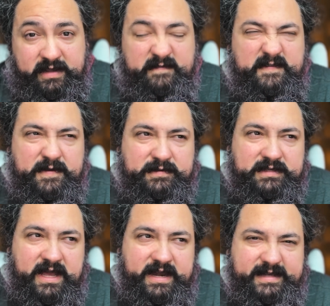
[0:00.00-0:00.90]
It feels
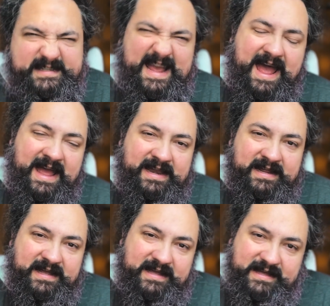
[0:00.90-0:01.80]
kind of sad,
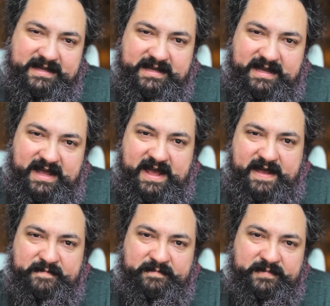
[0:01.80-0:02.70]

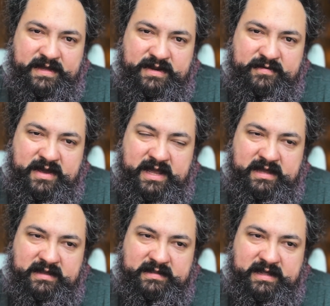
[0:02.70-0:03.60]
in a
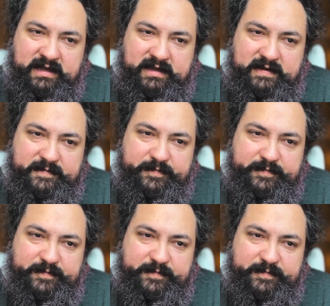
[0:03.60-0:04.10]
way. Like,